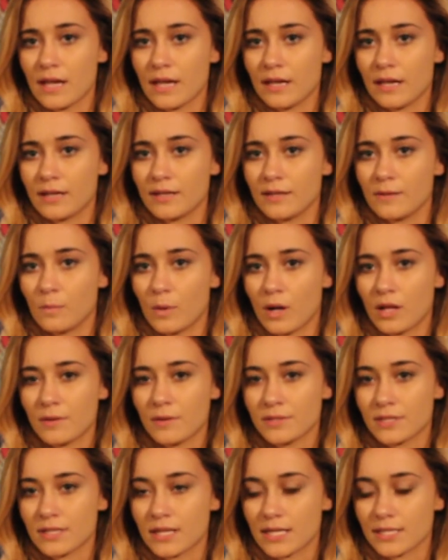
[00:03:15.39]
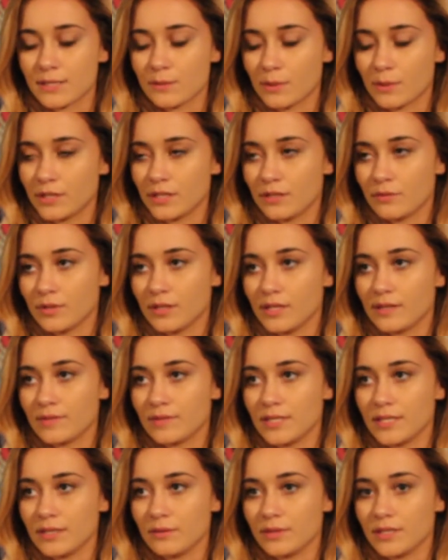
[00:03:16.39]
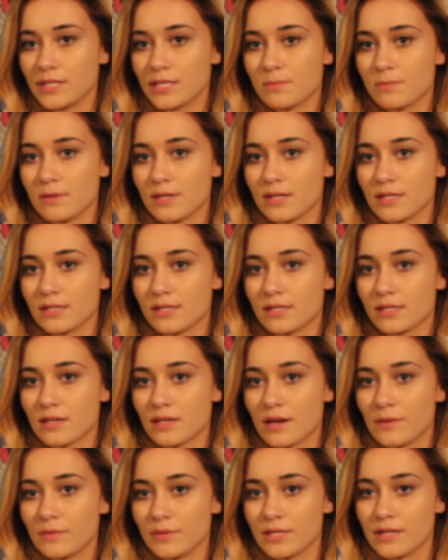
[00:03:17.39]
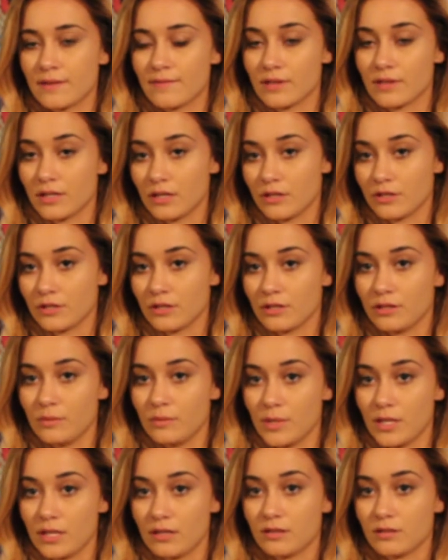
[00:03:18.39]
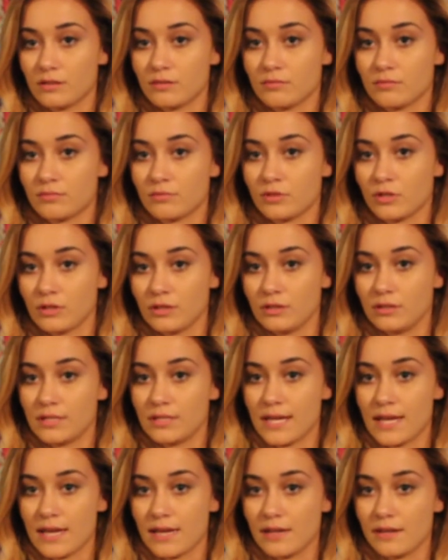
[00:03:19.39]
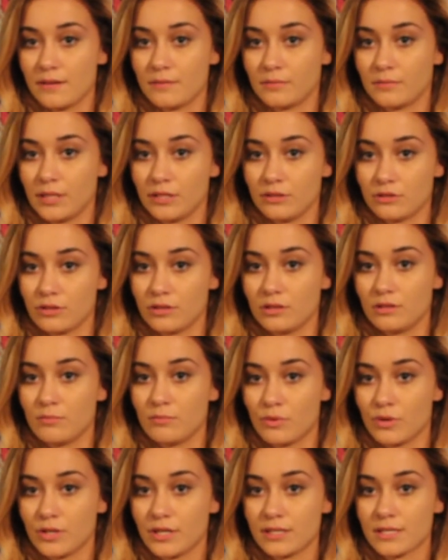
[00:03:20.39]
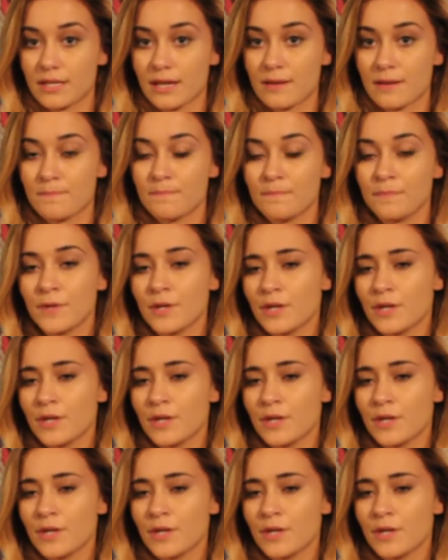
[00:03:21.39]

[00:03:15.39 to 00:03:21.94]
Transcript: And while I was in high school, I didn't really have to deal with this because I was never there during the week, during the day, during the morning time.